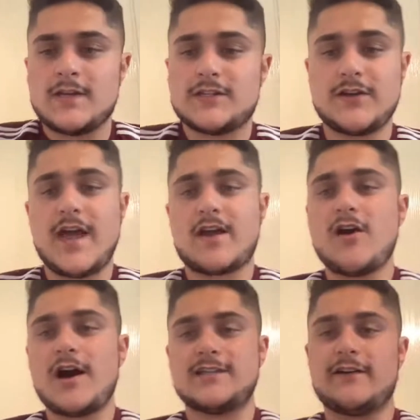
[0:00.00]
So yeah,
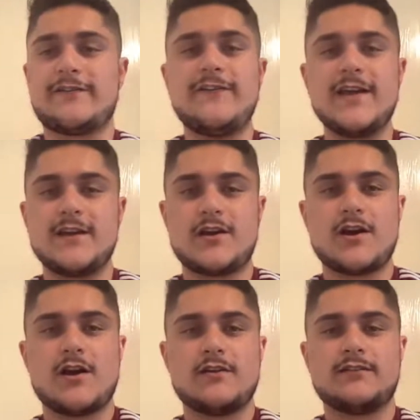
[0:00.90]
guys, I think
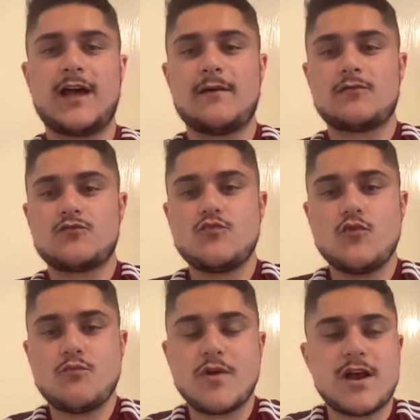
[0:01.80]
that
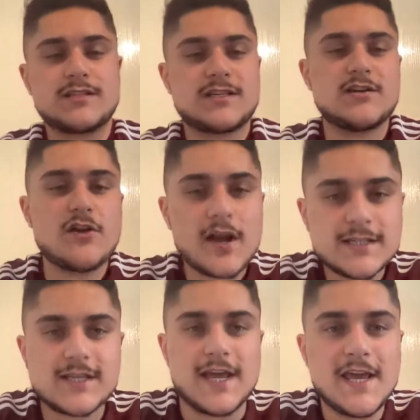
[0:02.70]
will bring us
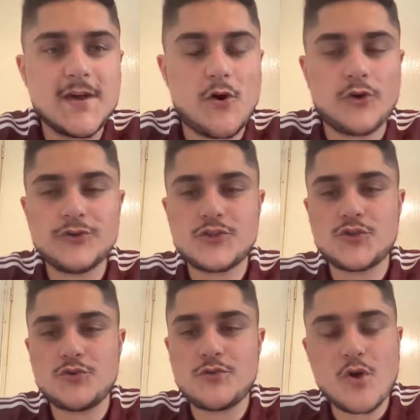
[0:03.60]
nicely
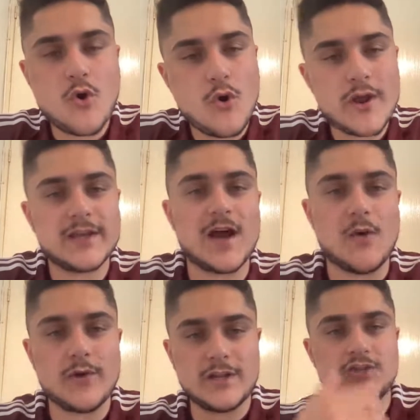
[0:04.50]
onto the coin that I
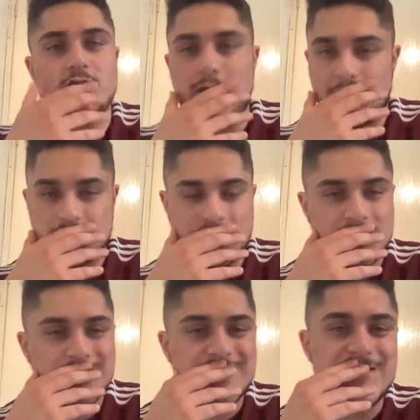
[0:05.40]
wanted to
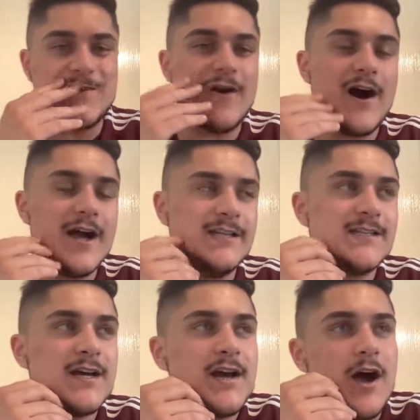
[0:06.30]
introduce to you guys.
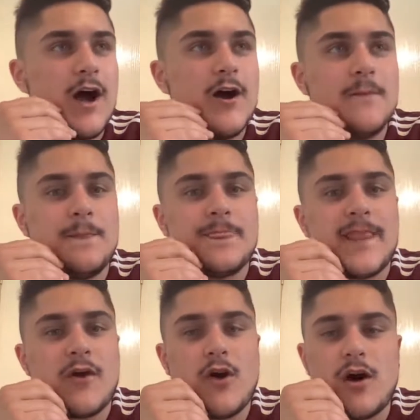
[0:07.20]

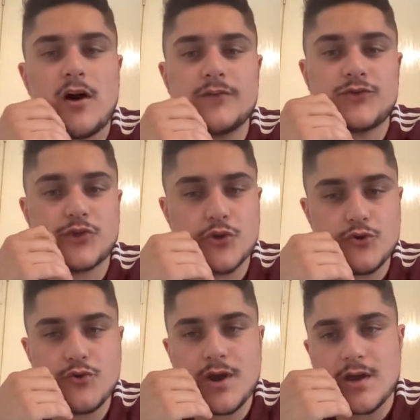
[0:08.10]
There are
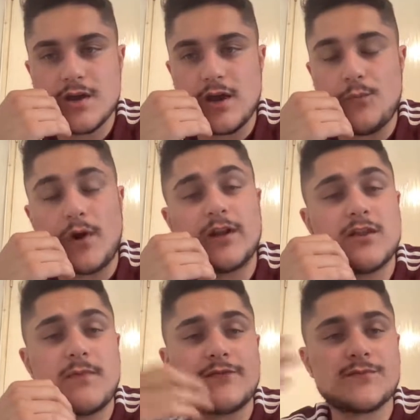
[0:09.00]
two. One of
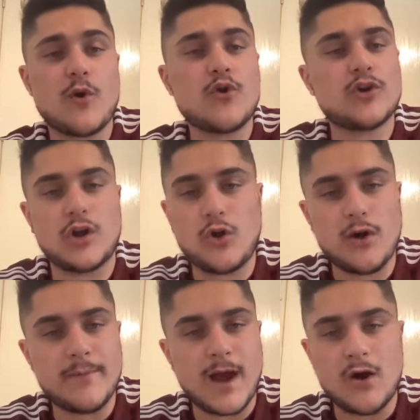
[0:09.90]
them I've spoken a lot
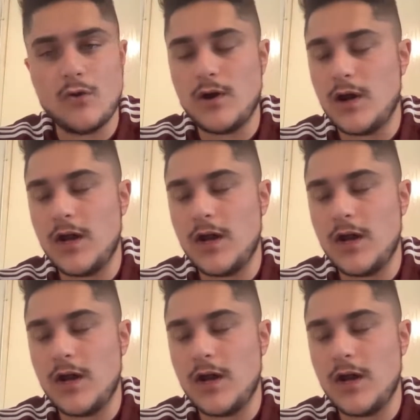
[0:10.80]
about.